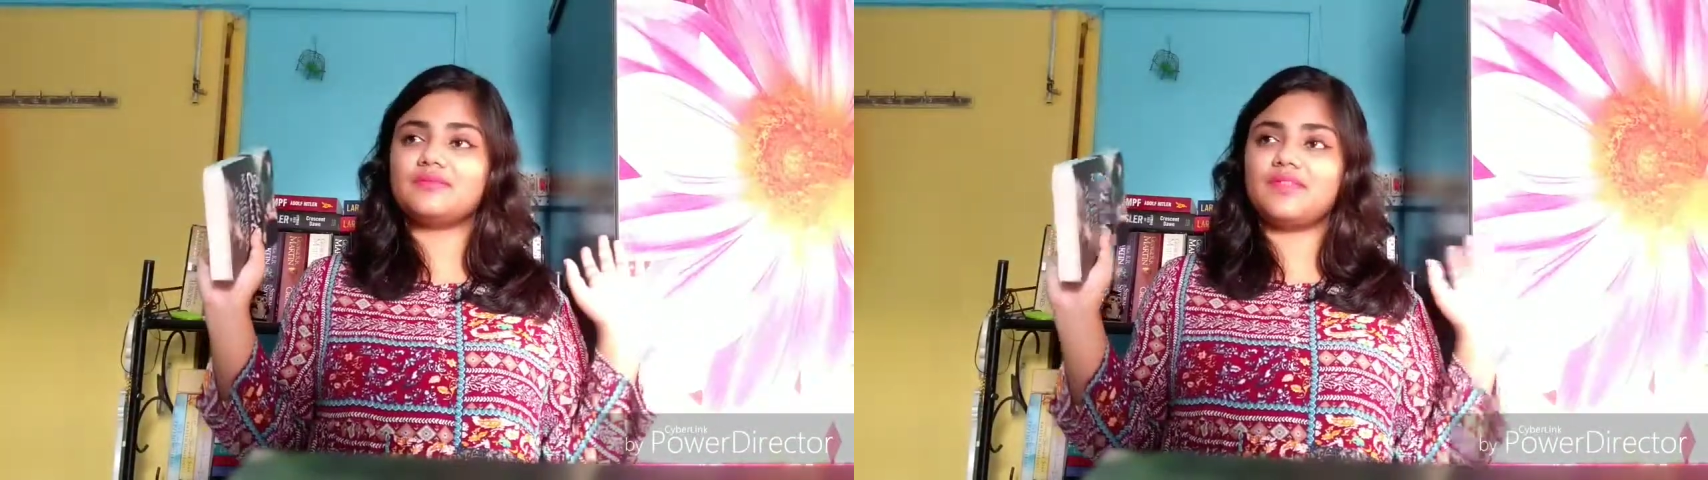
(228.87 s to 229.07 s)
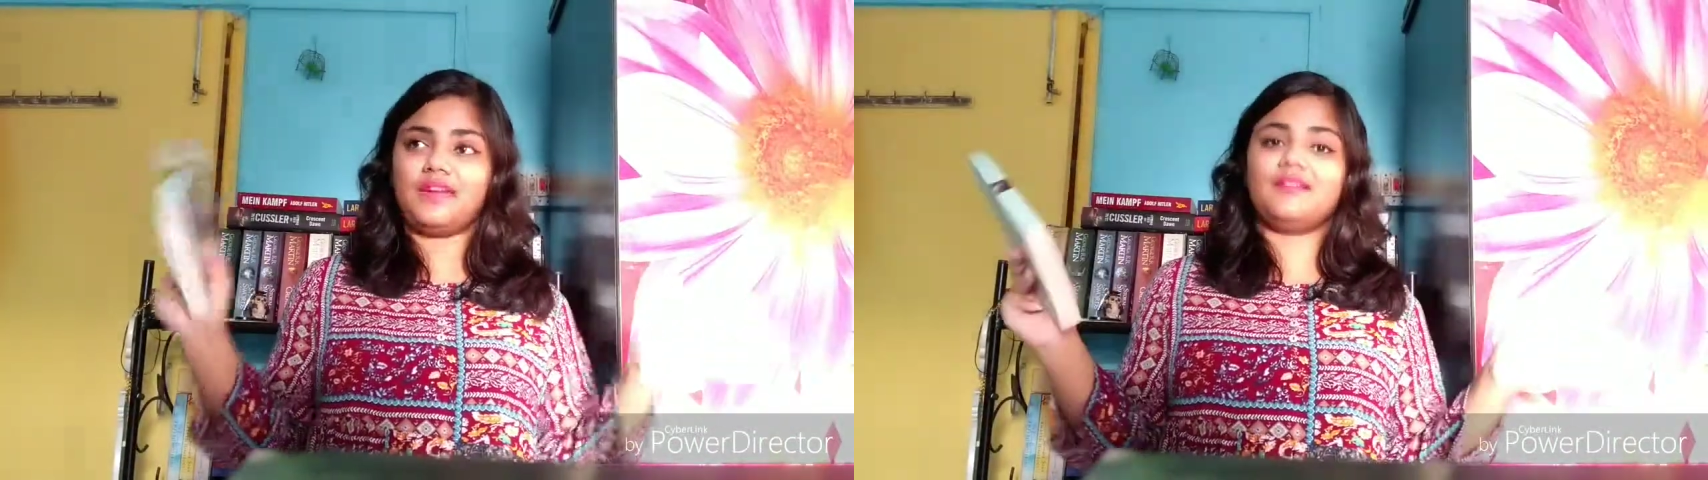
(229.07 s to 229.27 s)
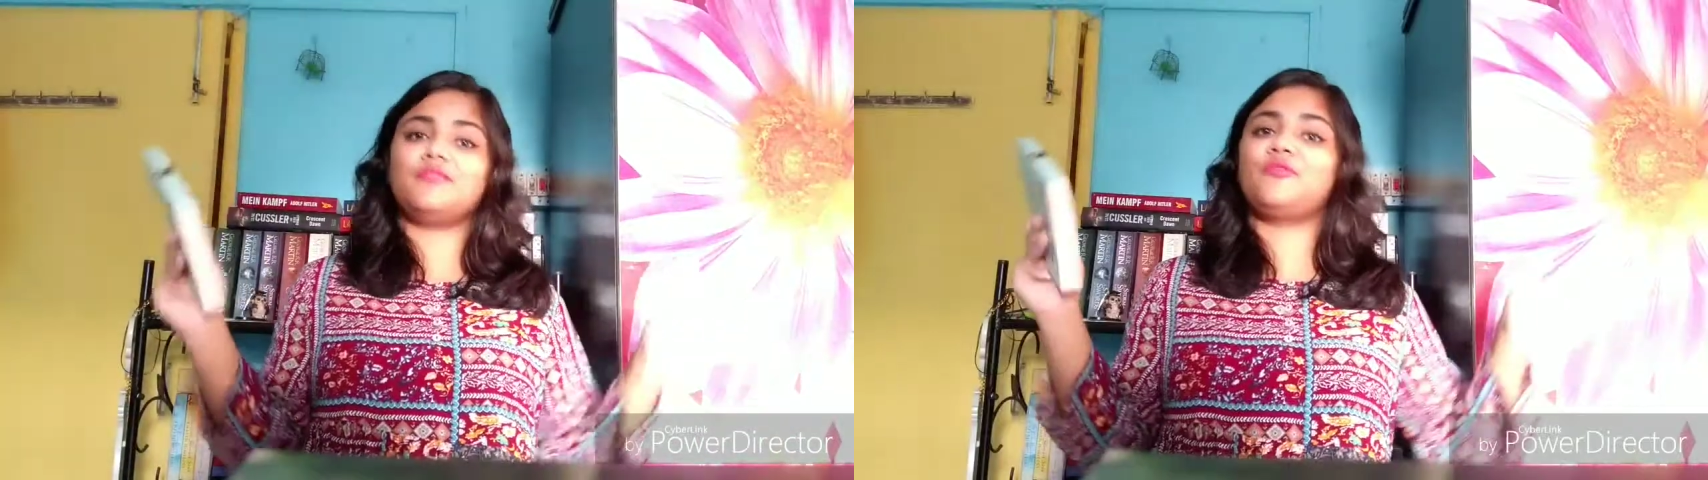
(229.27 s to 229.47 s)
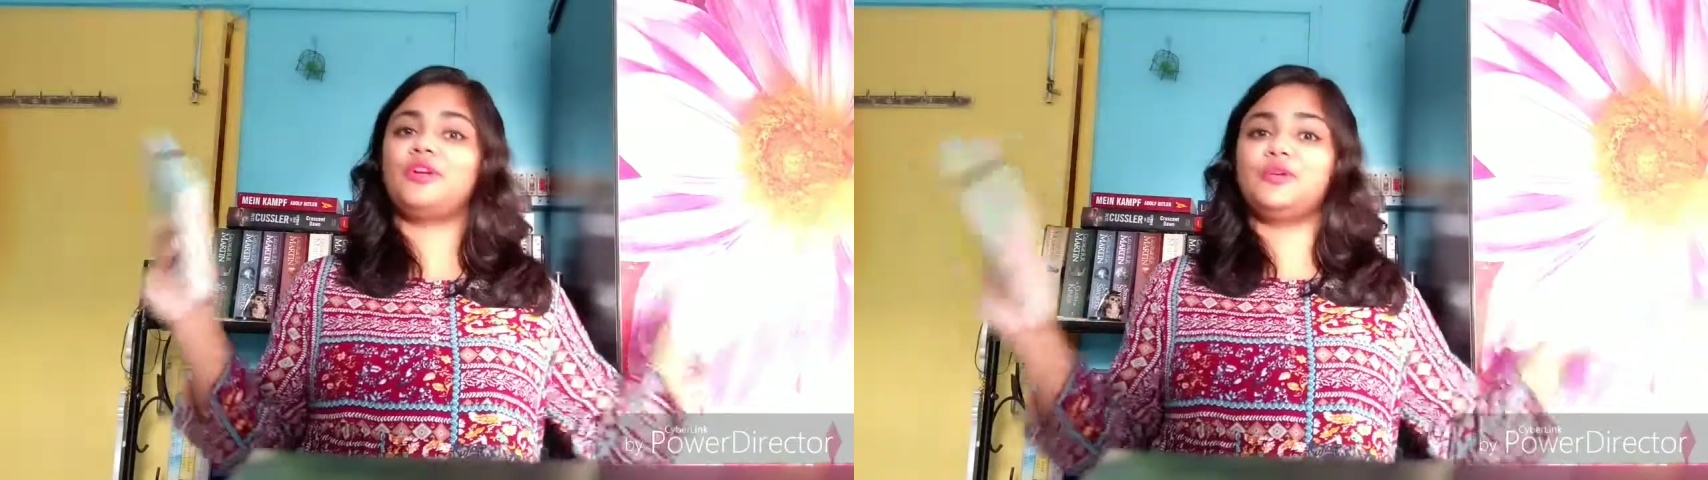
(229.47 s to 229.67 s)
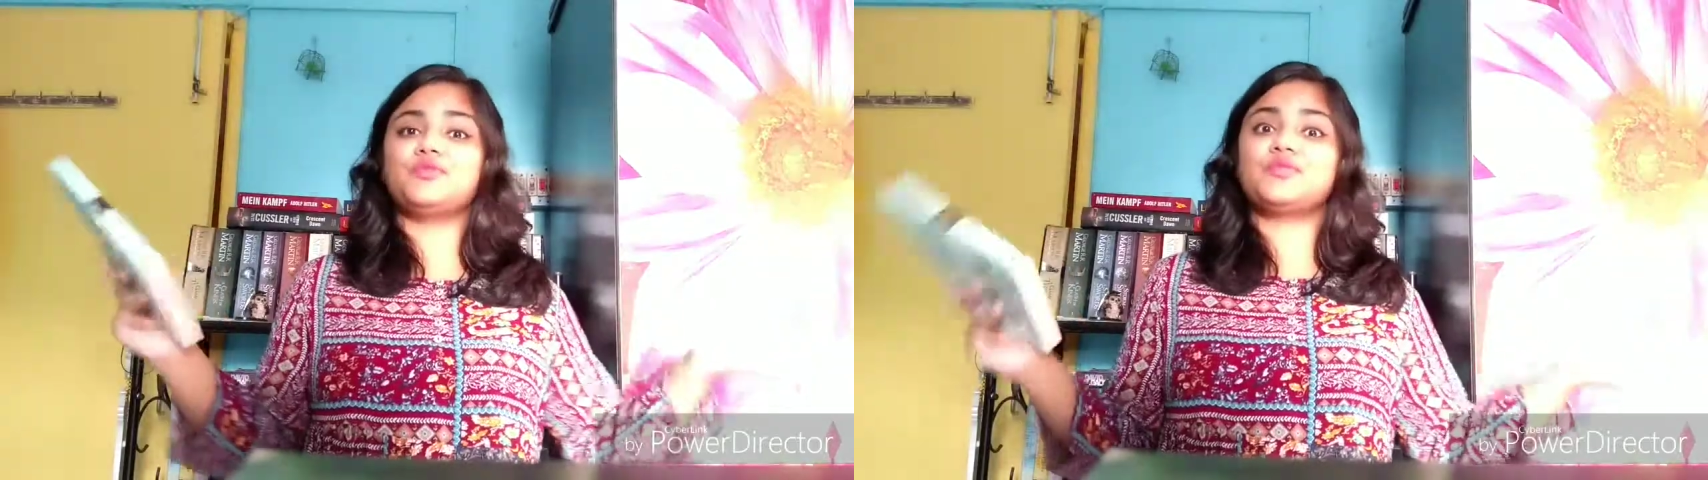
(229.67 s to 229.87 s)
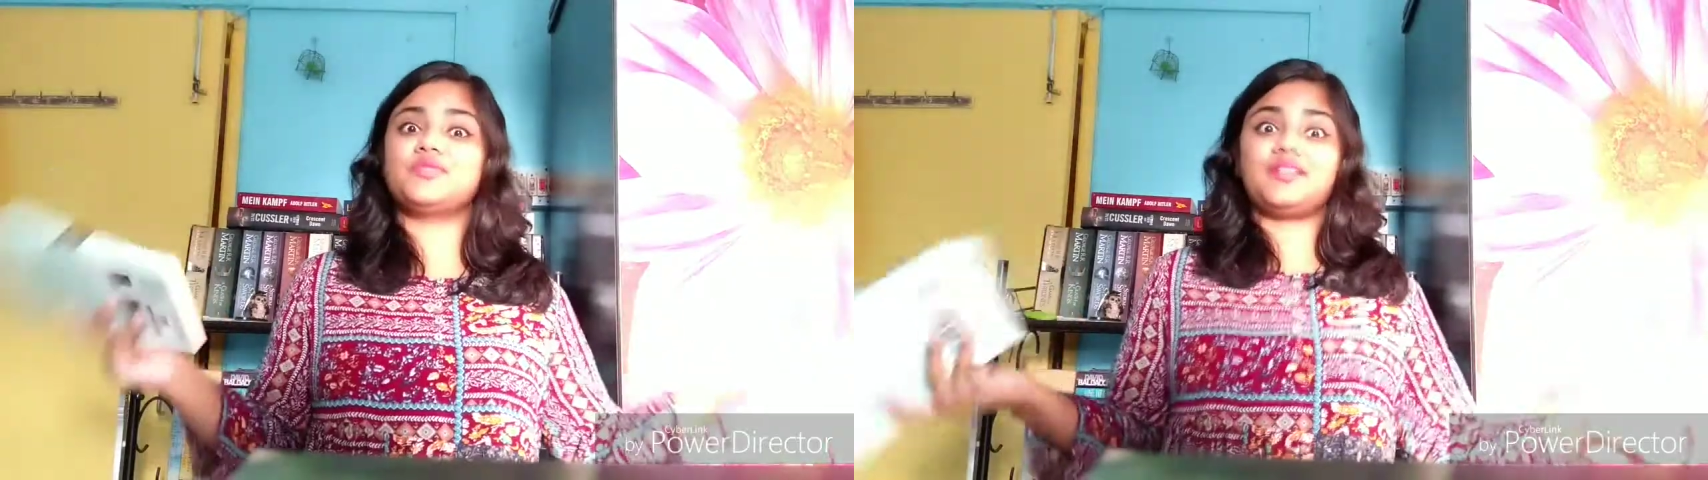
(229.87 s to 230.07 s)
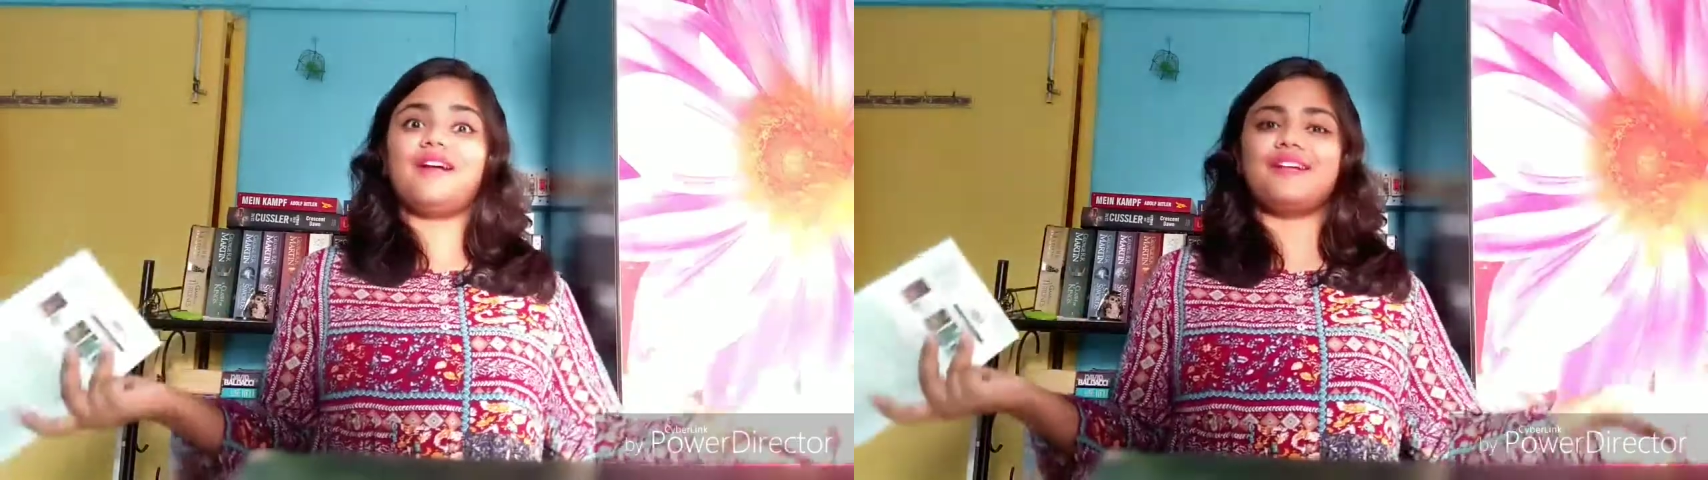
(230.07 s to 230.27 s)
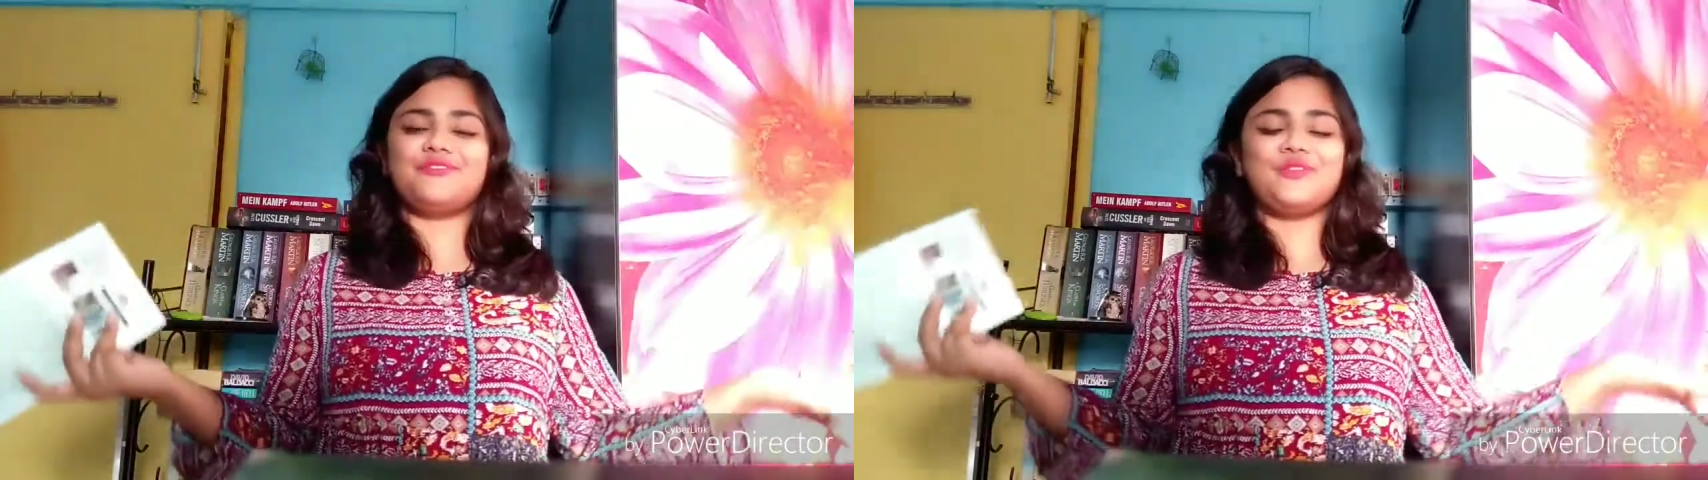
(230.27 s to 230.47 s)
thing for you to
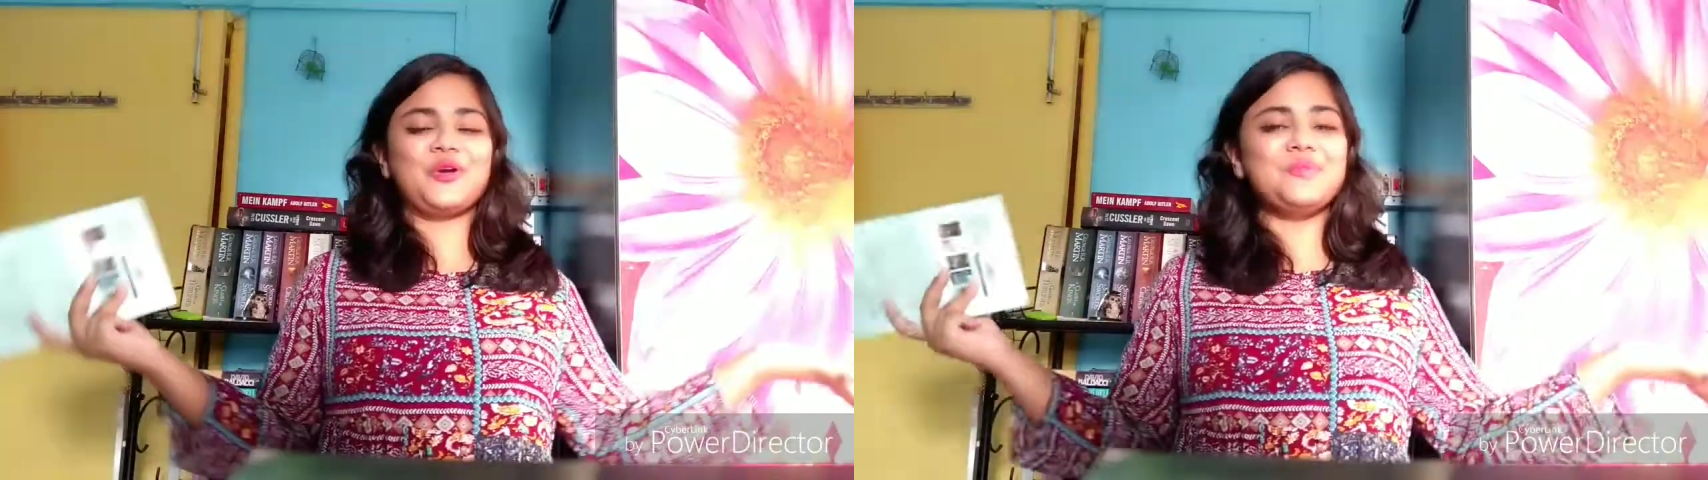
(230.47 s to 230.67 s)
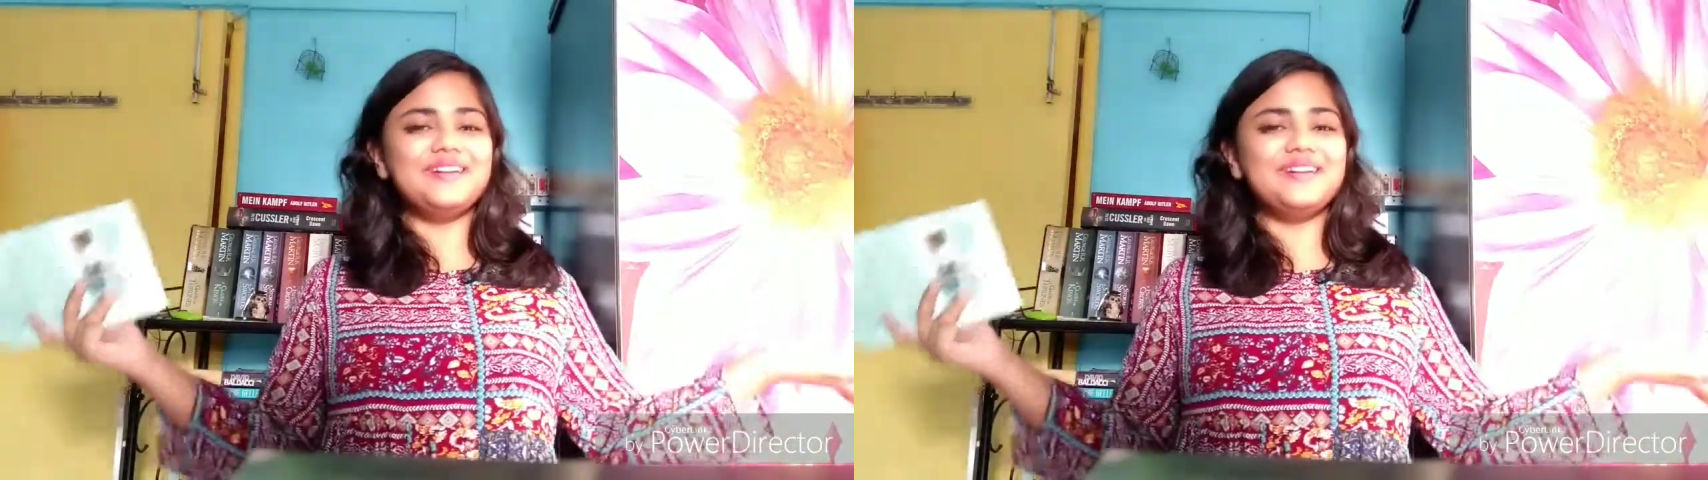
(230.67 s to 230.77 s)
start if you're a